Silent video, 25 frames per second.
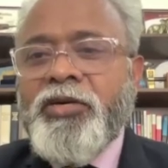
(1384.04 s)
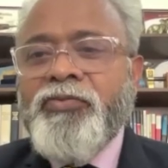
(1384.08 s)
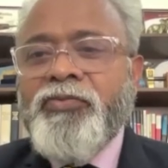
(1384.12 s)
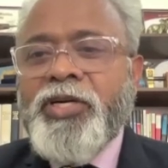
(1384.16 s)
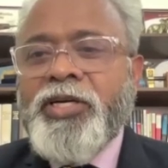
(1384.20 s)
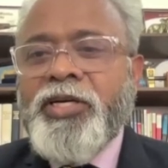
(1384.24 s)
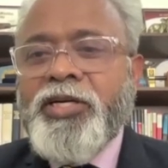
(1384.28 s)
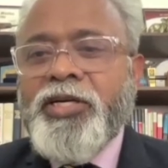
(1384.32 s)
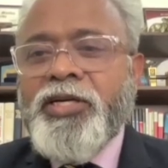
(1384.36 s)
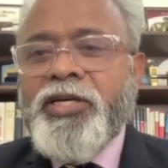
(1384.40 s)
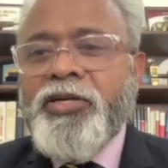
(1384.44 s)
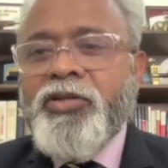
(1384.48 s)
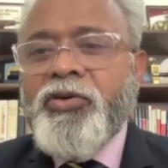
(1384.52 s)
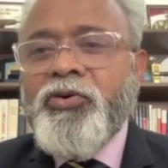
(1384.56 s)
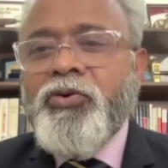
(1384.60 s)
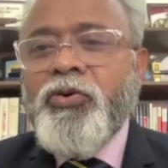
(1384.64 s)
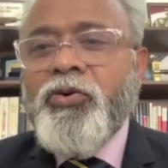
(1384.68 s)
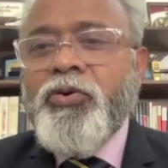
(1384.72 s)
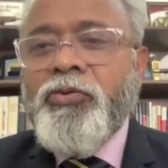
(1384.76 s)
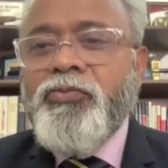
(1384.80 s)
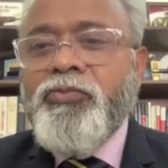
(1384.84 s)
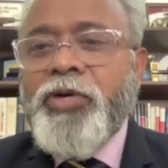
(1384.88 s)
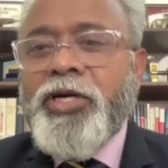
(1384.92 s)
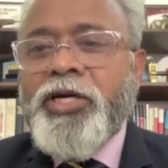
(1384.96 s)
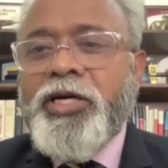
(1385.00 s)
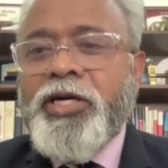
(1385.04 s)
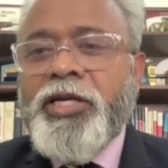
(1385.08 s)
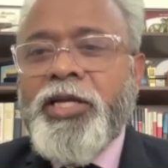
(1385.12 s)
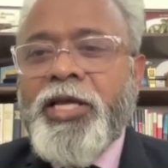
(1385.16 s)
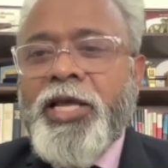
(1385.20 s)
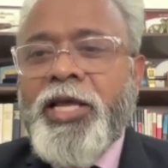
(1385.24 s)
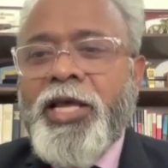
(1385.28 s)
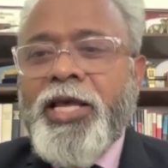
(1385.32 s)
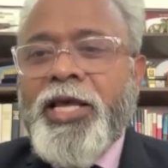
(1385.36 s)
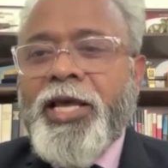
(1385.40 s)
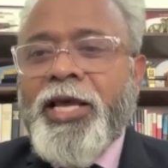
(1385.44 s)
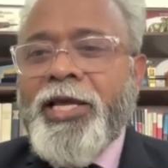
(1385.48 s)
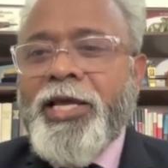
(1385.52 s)
He invented the whole world
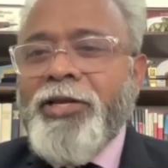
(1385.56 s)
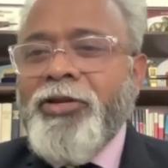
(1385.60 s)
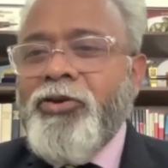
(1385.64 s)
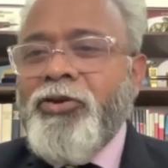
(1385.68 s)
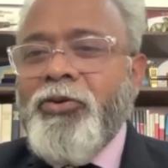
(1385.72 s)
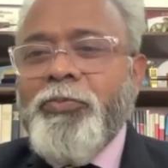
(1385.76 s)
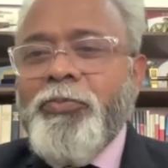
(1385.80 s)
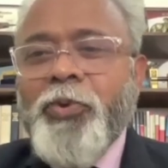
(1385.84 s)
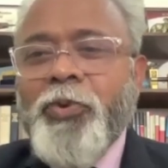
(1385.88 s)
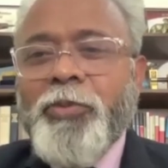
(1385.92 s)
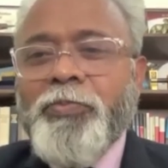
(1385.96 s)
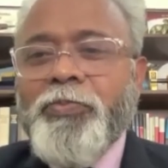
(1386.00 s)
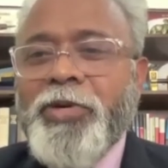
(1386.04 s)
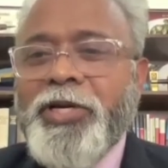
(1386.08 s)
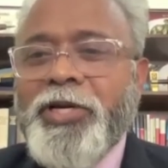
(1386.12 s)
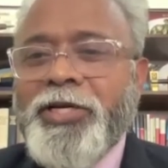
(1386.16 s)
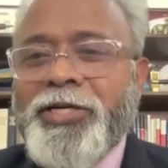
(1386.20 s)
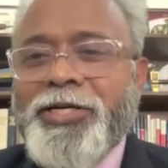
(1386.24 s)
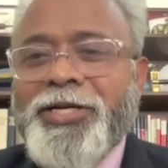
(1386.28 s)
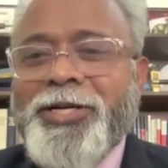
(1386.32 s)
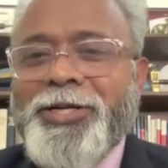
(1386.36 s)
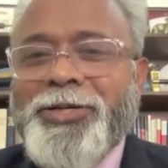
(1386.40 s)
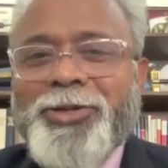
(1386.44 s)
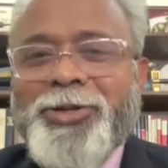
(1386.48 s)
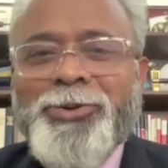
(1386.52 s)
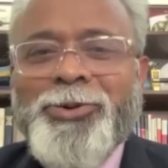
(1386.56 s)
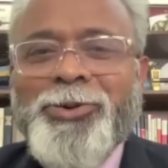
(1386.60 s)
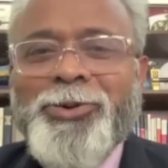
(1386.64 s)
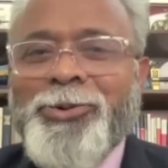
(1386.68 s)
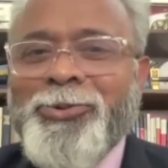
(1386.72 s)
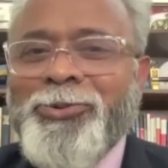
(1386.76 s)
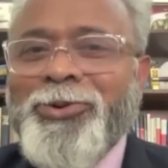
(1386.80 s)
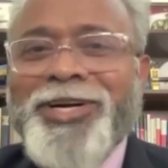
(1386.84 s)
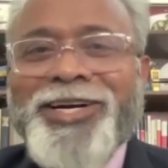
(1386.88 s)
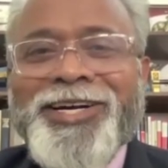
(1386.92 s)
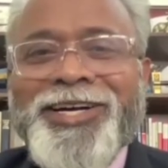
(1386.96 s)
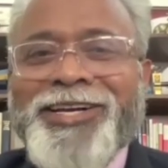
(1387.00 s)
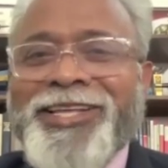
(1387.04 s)
and you know populated the
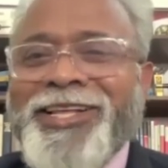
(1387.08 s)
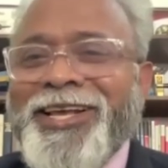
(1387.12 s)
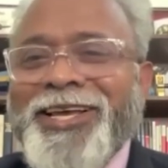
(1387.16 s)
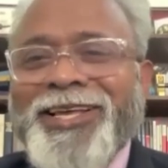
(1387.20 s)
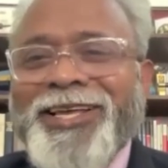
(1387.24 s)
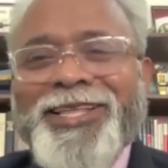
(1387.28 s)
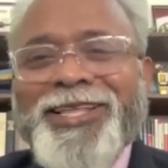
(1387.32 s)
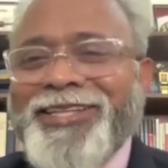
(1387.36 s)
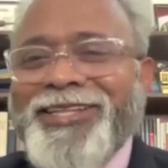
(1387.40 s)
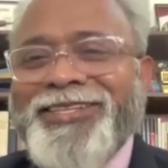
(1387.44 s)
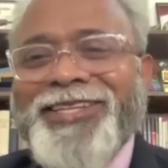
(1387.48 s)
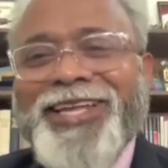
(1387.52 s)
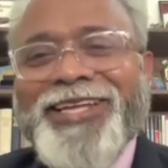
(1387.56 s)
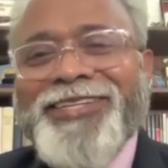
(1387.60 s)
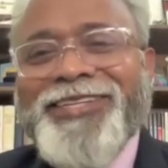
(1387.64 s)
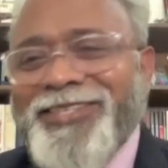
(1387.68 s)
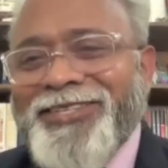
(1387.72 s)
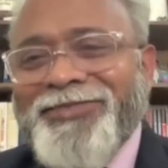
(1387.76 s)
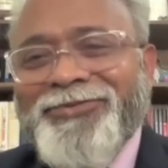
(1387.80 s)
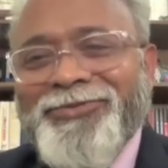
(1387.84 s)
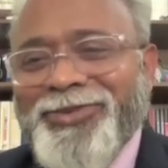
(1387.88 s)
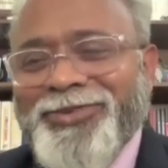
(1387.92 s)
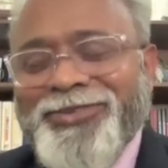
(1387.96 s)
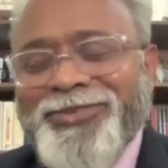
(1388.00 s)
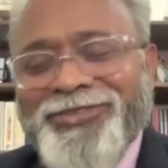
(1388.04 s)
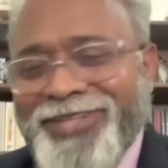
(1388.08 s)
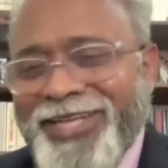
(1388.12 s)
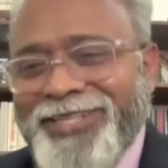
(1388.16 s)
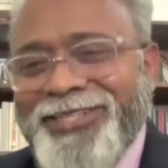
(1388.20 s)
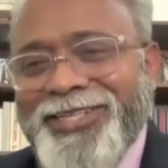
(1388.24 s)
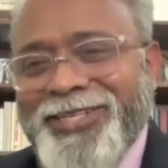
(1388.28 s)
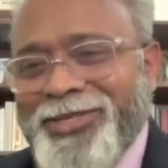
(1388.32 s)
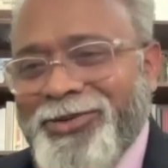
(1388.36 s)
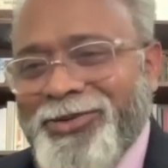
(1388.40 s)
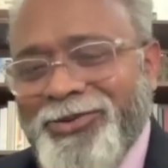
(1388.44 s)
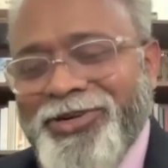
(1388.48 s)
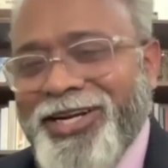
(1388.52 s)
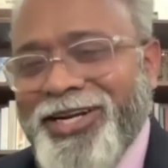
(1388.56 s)
whole world. that's
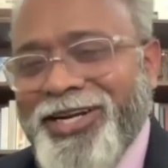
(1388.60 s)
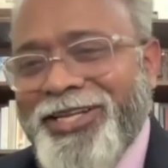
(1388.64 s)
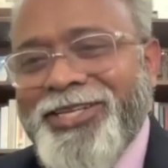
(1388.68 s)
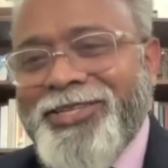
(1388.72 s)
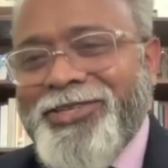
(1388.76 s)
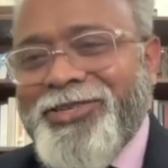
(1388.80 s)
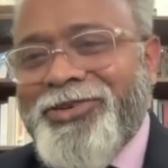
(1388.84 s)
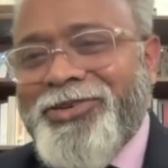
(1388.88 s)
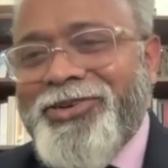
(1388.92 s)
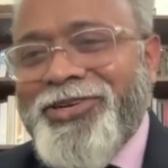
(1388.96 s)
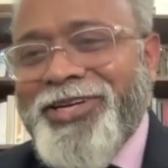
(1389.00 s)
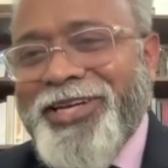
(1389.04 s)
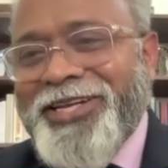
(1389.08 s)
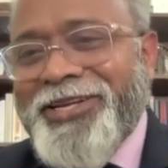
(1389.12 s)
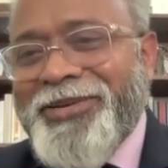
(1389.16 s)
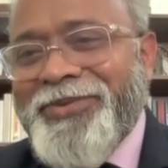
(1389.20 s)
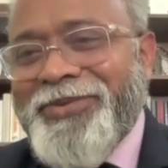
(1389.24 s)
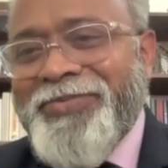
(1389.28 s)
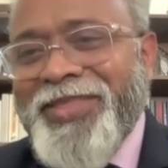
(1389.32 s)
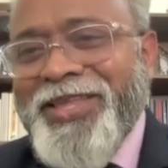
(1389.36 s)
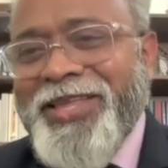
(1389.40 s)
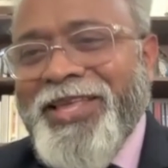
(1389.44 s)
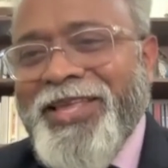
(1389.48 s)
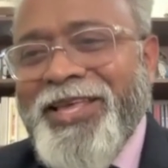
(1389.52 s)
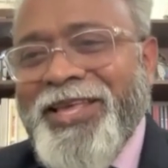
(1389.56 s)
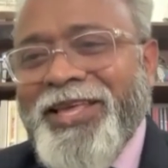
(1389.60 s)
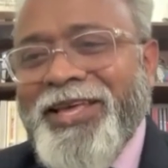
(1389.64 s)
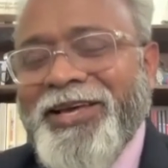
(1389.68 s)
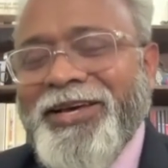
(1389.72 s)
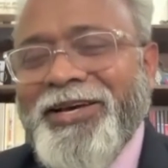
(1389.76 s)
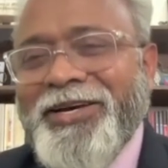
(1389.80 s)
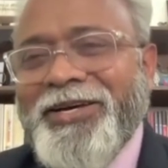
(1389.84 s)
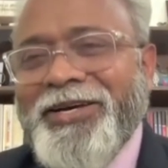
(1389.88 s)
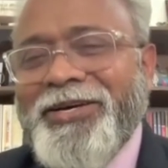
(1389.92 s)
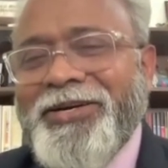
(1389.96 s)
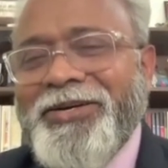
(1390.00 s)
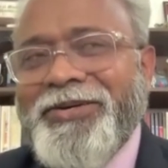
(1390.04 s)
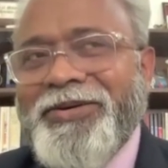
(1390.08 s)
that's totally a story.
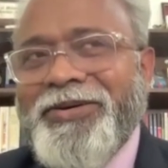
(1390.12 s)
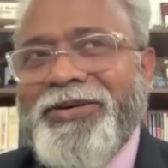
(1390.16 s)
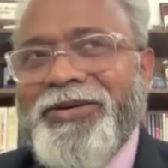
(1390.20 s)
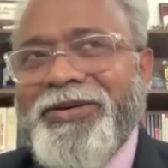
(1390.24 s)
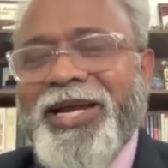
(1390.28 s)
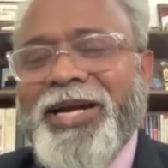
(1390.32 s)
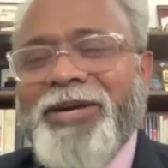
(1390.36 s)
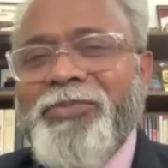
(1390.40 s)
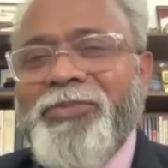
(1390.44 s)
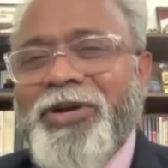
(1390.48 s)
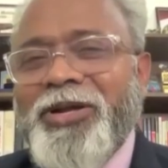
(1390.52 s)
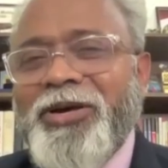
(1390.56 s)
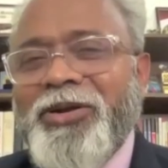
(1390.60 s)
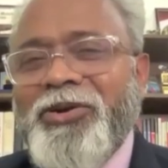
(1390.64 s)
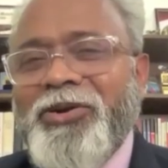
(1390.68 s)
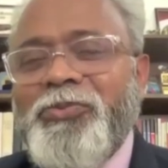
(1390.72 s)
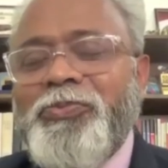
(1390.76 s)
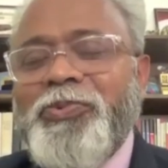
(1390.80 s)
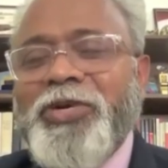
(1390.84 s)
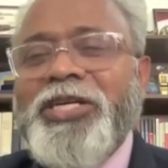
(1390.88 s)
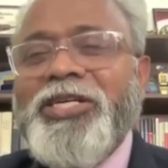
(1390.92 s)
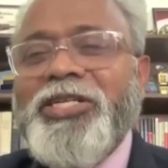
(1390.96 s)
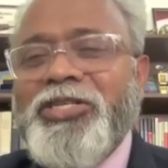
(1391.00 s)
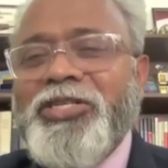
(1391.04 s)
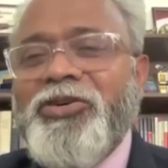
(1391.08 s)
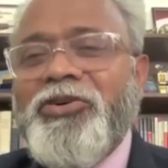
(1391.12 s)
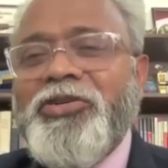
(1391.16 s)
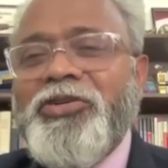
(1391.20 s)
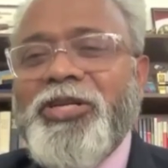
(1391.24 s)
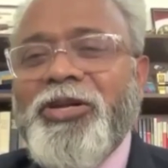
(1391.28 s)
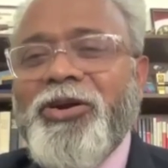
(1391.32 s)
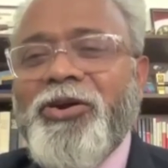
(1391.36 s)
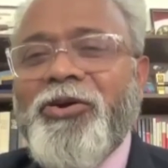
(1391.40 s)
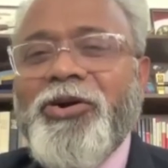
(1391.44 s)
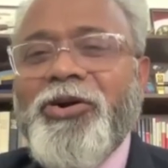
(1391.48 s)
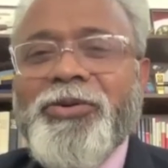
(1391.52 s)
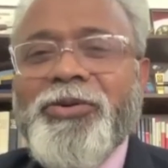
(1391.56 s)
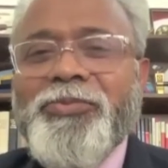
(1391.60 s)
Uh, Admiral Arun Prakash talks
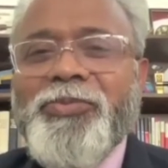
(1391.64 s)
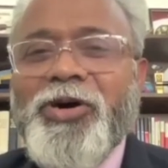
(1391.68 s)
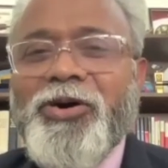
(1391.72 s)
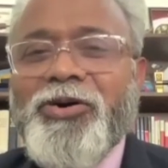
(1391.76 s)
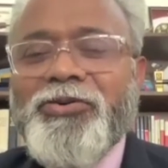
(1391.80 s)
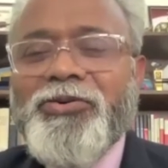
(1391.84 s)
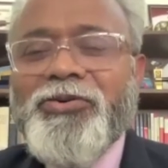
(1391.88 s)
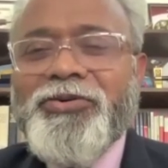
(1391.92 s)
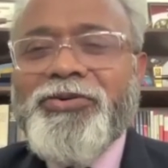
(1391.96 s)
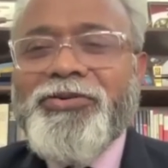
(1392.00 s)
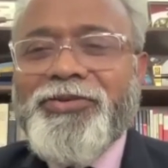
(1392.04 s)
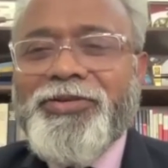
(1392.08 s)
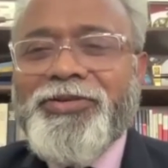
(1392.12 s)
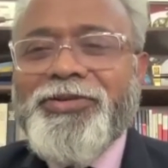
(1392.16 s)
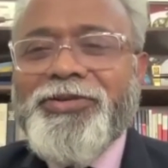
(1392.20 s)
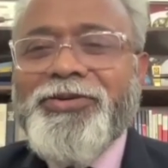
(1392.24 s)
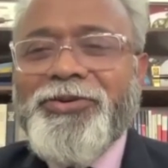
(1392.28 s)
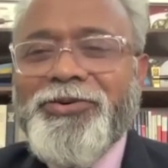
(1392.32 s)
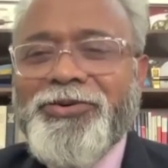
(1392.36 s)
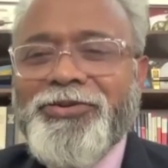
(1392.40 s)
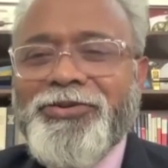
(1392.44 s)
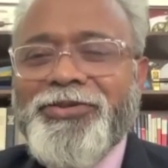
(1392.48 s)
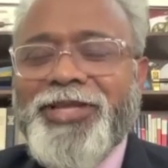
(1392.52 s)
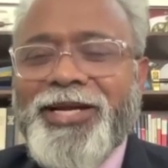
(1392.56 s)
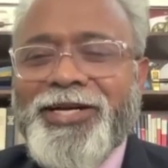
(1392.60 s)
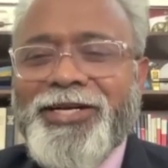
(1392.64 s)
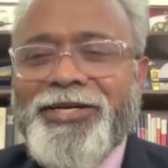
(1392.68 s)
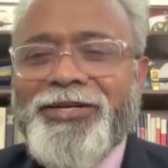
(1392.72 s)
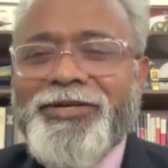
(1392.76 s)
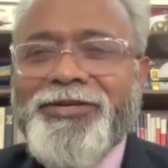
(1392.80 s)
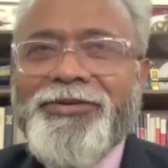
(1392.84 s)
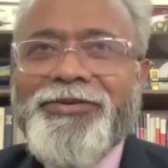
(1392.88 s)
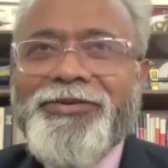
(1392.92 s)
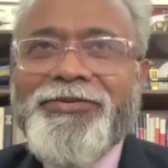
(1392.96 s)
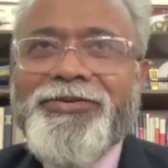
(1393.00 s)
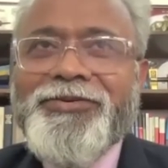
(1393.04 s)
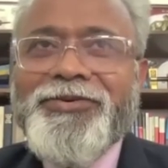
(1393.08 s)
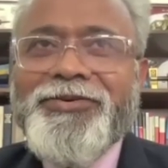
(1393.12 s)
a lot about you know that
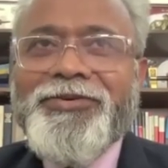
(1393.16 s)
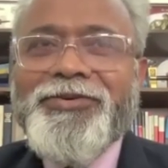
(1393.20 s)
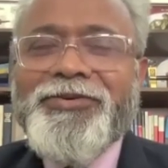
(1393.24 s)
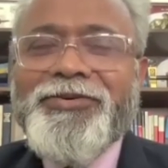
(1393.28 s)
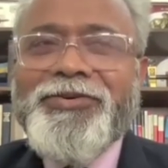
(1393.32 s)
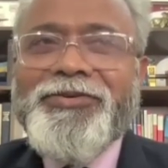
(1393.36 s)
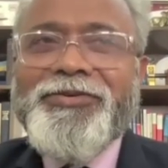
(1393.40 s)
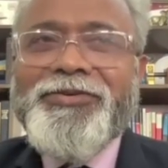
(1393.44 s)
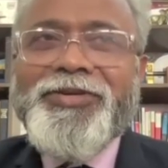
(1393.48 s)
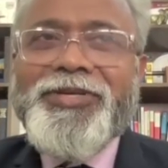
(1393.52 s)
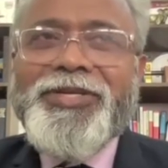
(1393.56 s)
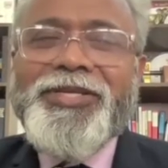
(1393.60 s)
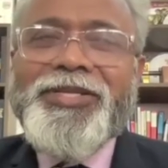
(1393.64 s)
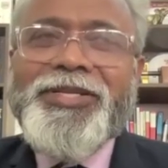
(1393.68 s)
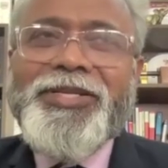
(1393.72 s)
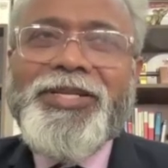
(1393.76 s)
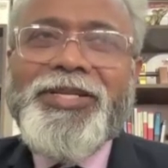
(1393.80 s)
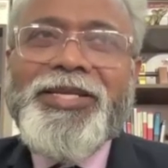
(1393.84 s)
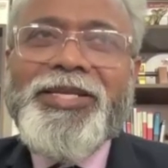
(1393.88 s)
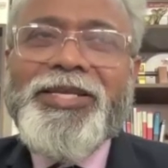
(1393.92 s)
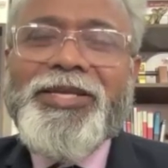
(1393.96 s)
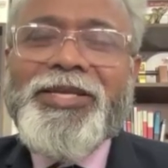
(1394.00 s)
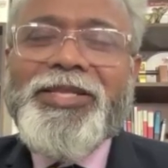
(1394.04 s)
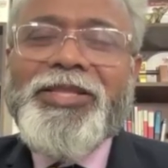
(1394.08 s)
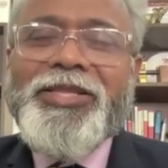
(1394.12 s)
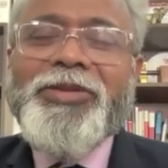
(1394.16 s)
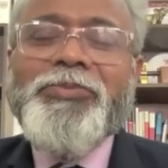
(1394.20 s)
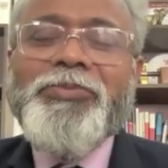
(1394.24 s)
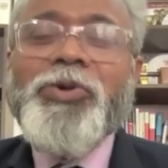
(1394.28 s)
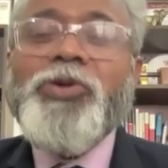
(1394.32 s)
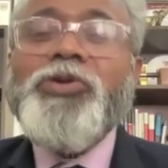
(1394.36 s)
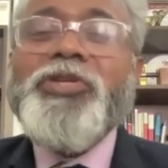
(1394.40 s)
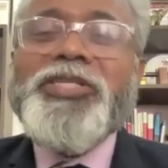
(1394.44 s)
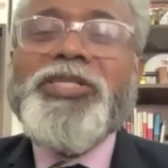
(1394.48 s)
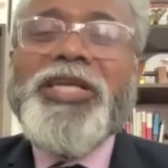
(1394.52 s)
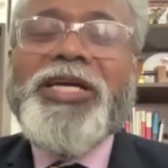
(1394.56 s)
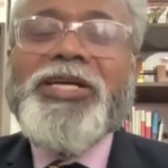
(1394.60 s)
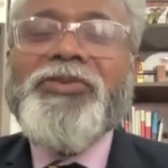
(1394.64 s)
uh, in, in the
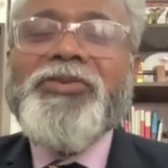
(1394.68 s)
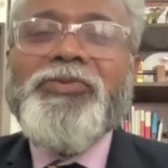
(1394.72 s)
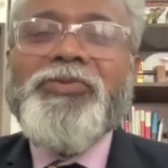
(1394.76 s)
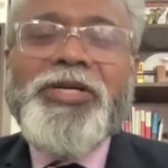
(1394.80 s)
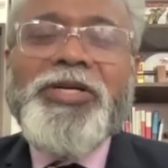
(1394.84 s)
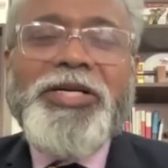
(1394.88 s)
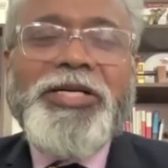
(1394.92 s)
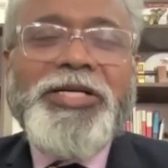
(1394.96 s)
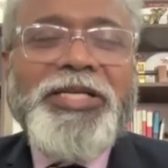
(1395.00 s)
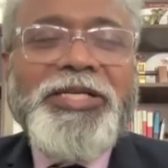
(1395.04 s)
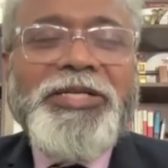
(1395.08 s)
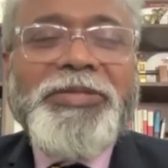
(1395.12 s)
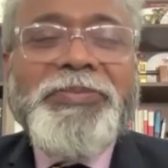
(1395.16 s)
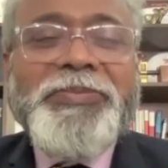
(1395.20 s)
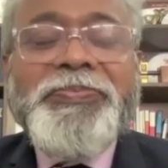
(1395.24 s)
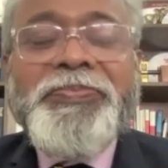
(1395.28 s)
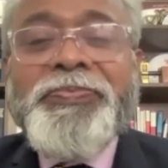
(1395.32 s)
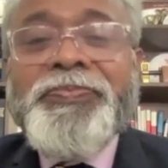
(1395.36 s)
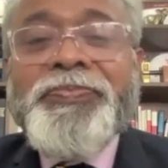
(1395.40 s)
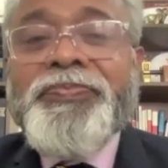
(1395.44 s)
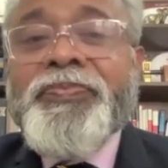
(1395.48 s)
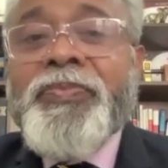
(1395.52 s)
books that were written.